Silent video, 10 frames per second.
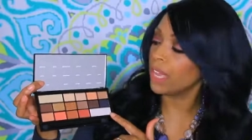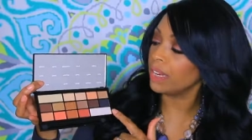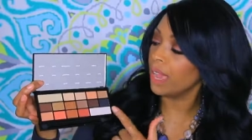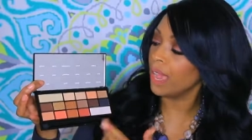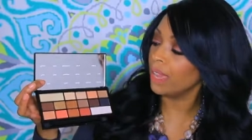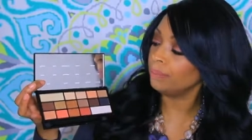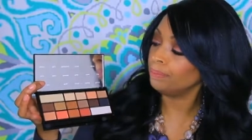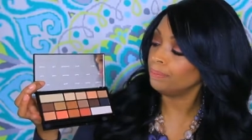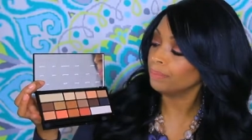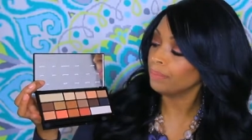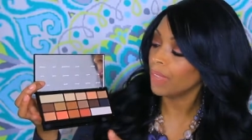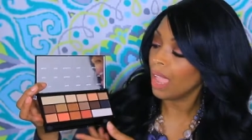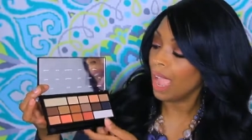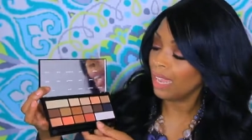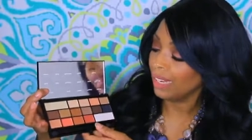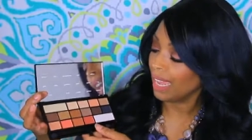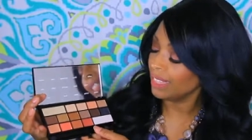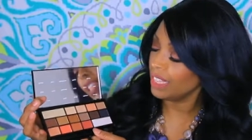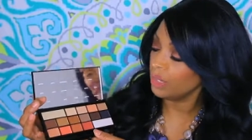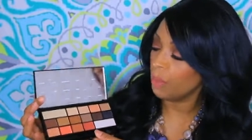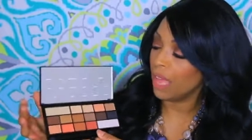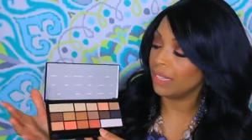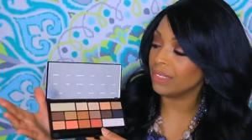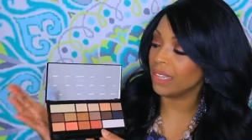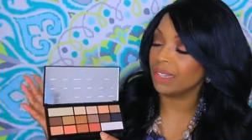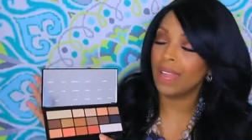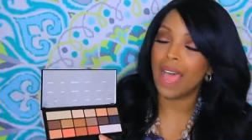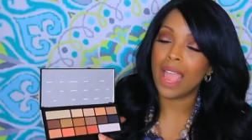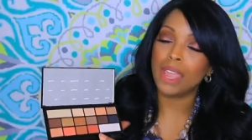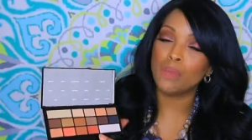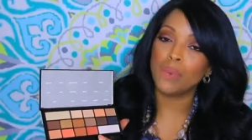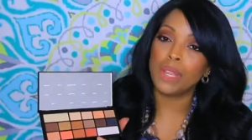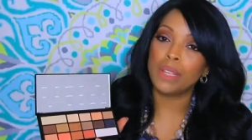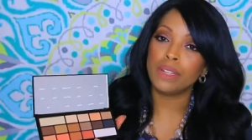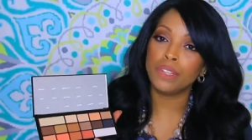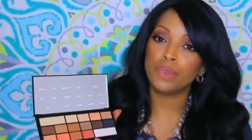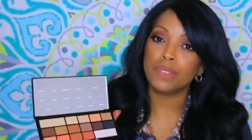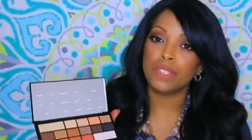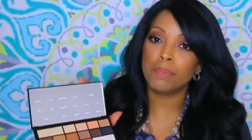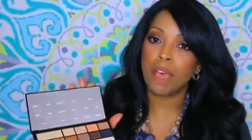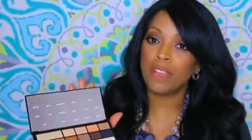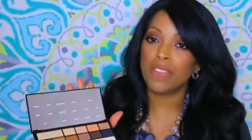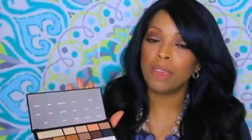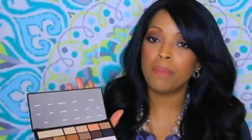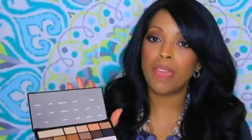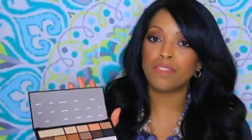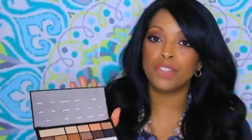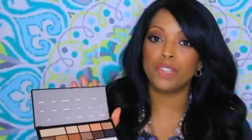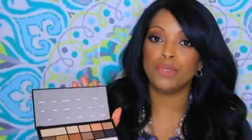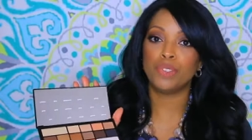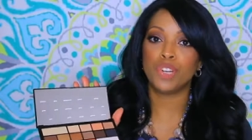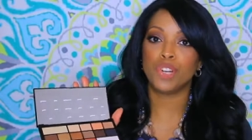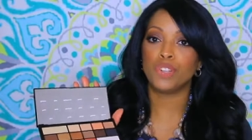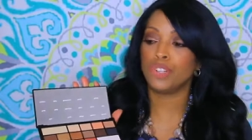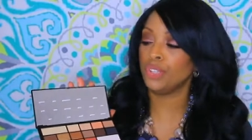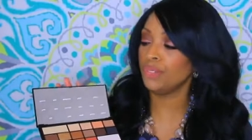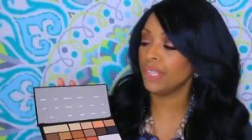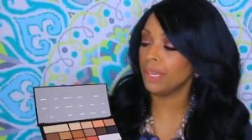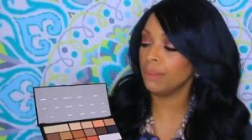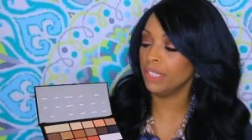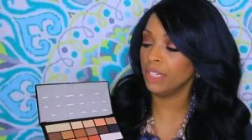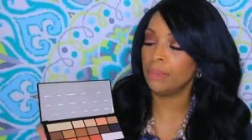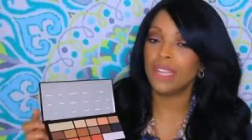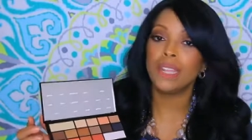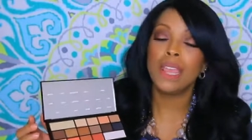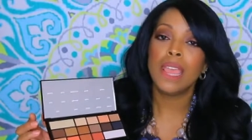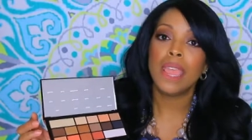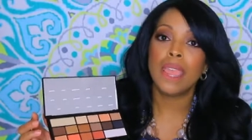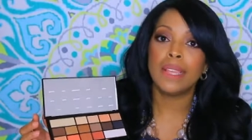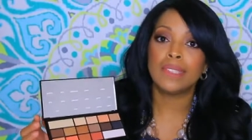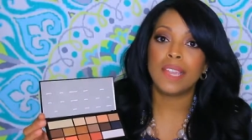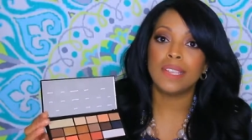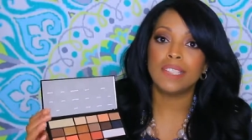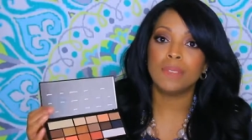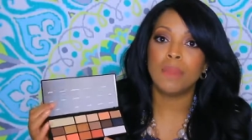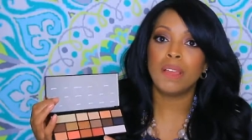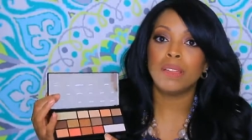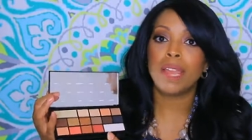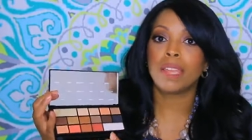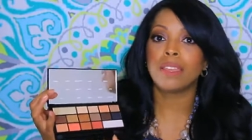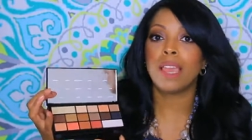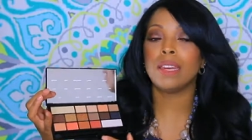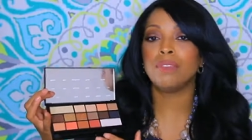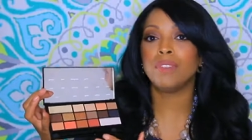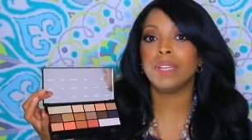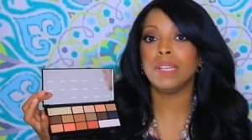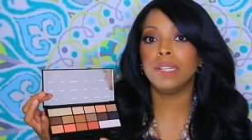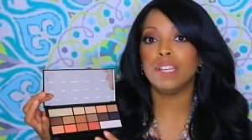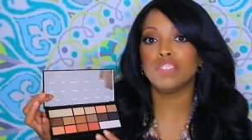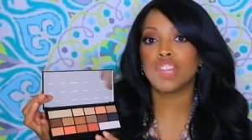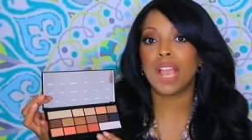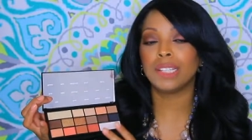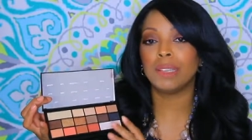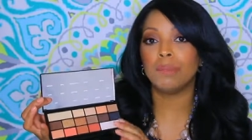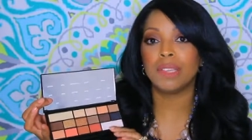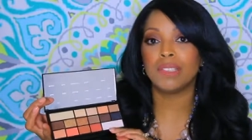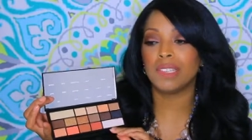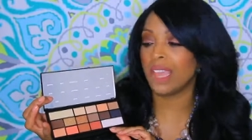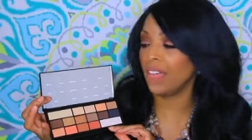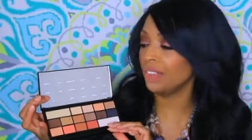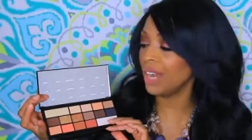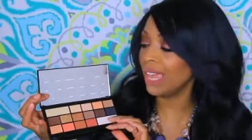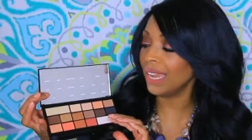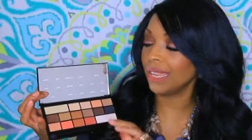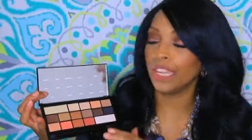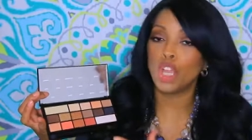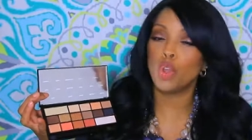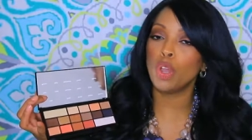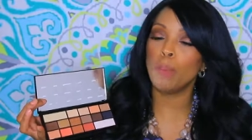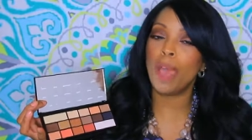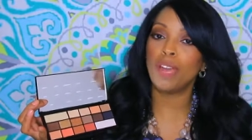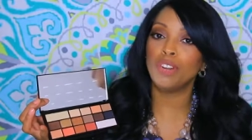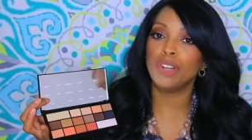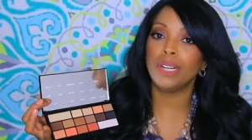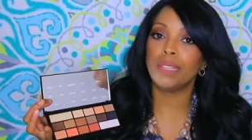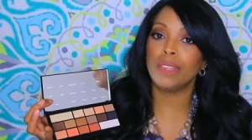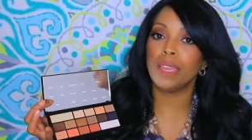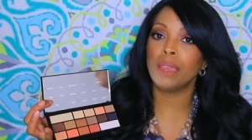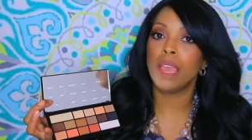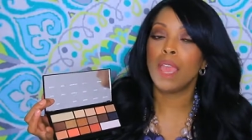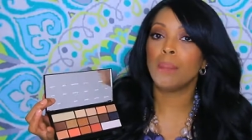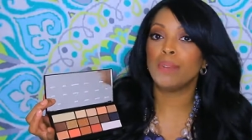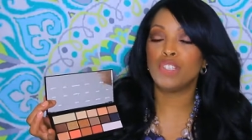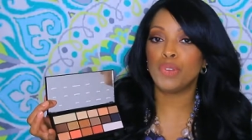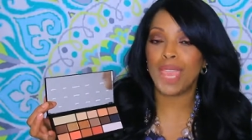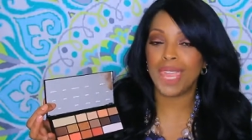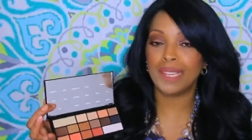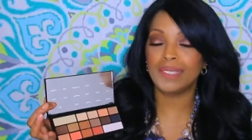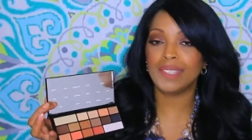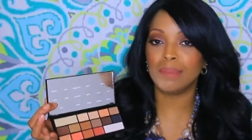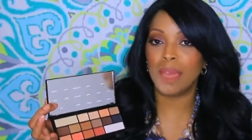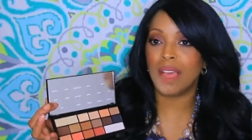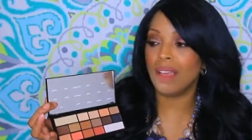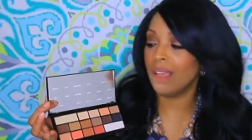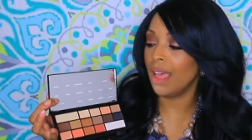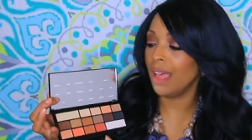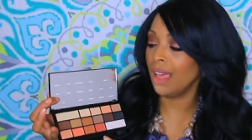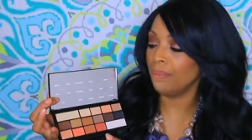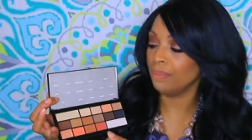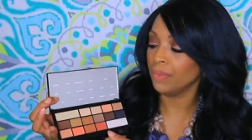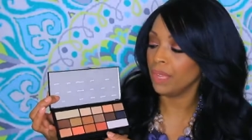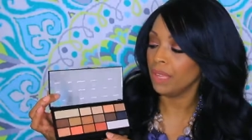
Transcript: but um, I like these palettes a lot, and when you smell them after you start using them a little bit, it does smell like kind of vanilla and chocolate mixed together. Not like a cocoa powder or anything, but you can smell um,